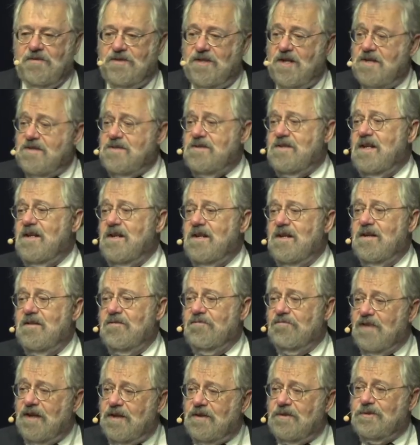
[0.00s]
dusty,
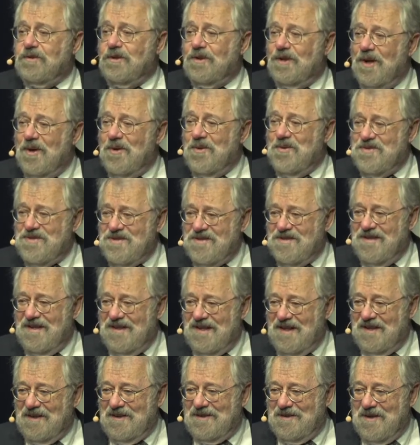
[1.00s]
wrinkled clothes
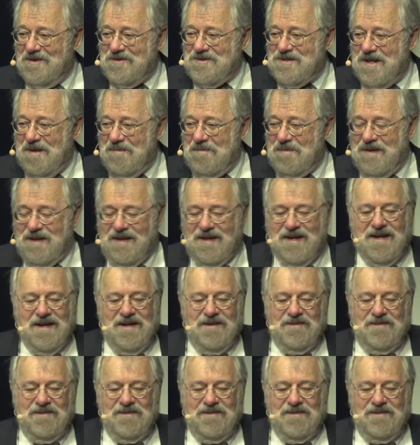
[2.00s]
in close-up.